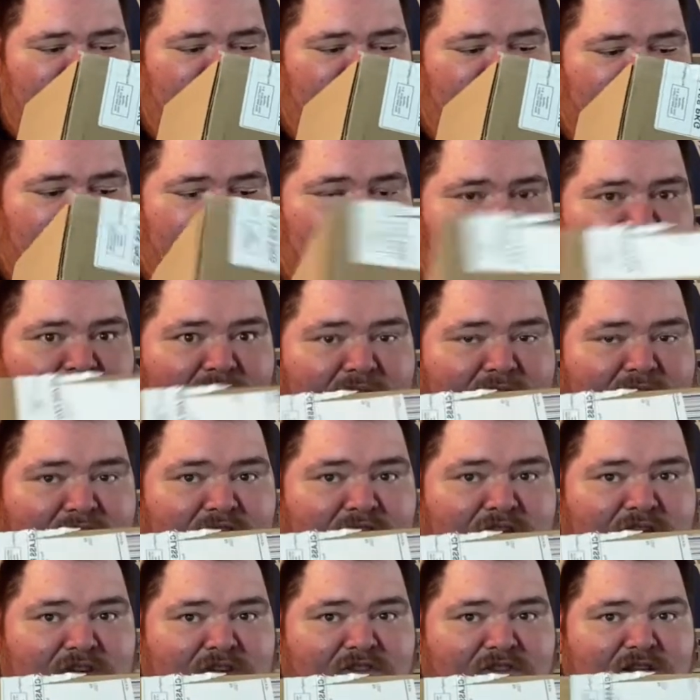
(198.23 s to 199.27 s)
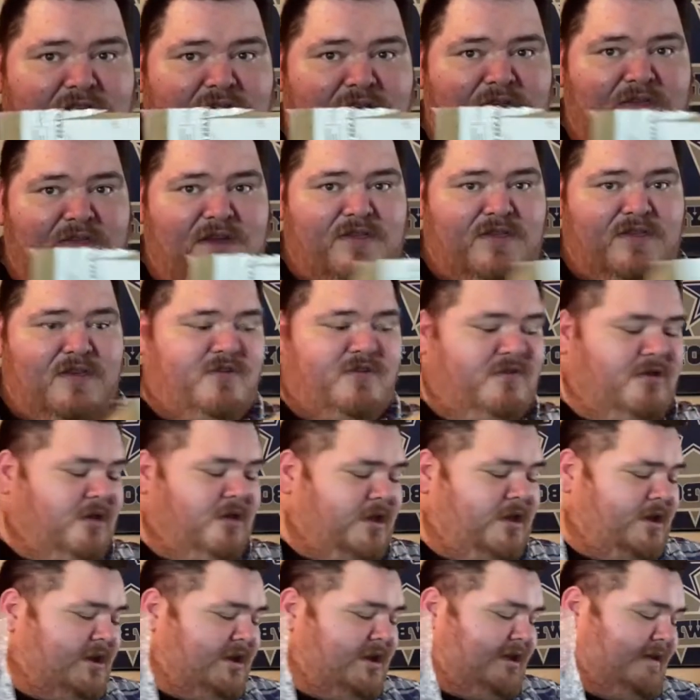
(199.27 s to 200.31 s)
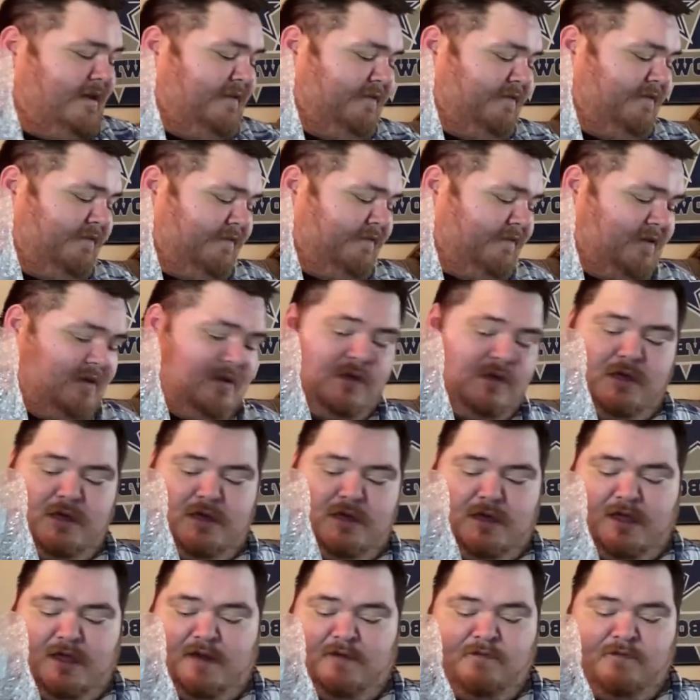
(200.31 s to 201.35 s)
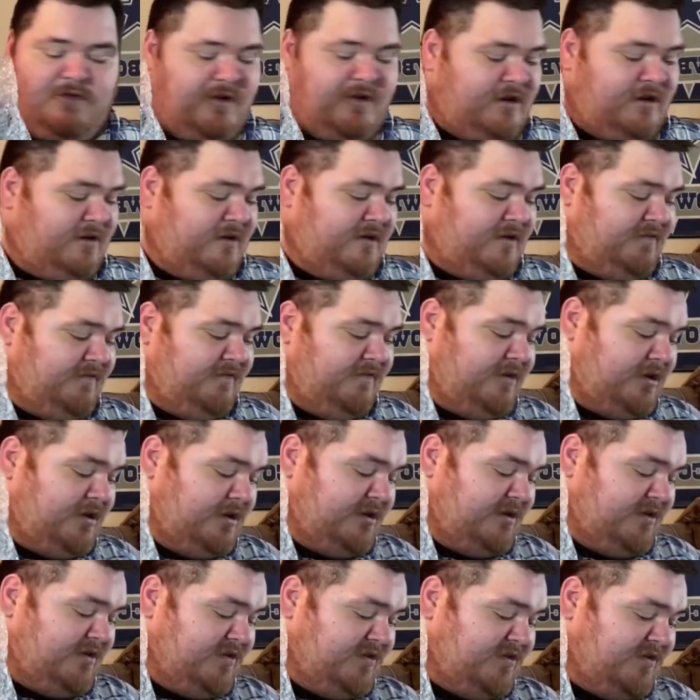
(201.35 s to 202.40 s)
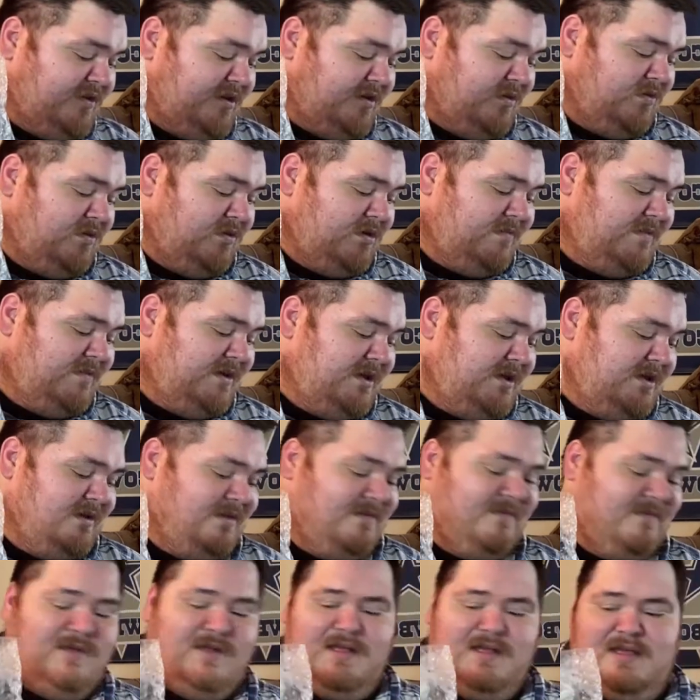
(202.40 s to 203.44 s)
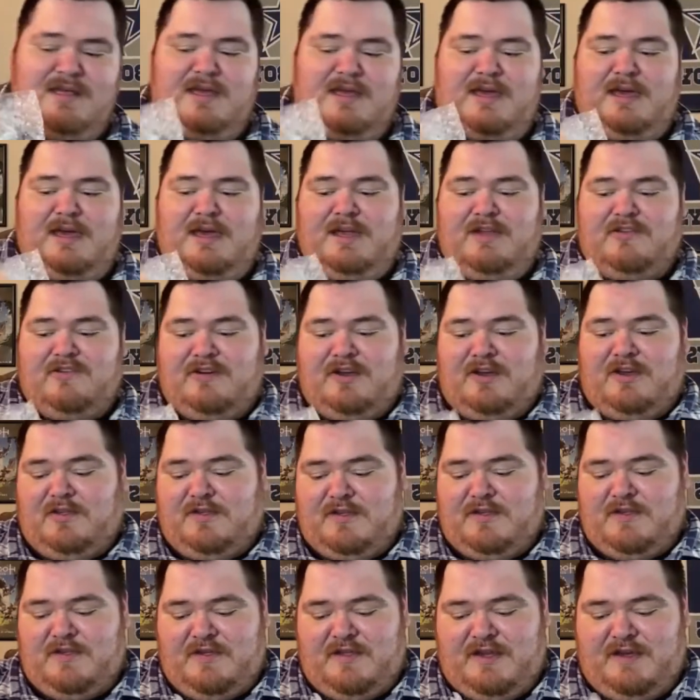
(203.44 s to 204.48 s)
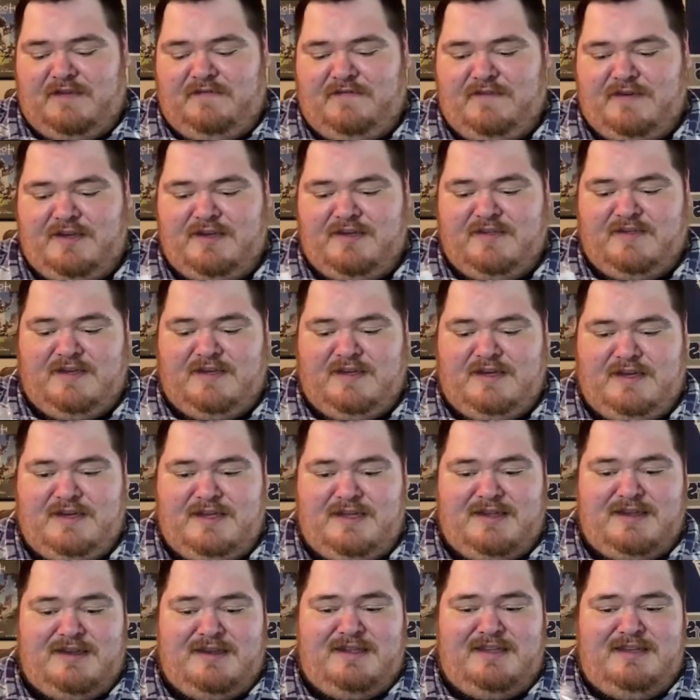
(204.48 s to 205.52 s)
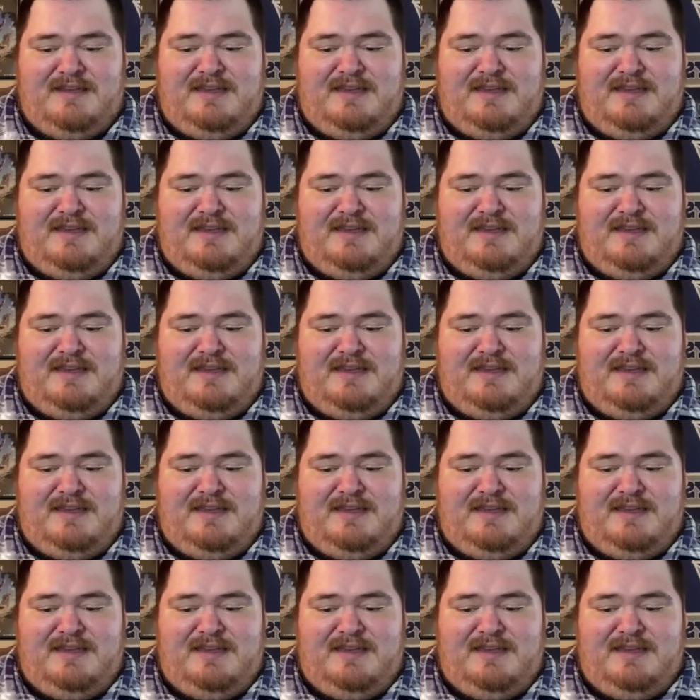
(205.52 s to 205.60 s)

from that little section, I don't think there's really enough info as far as where my address and stuff is. And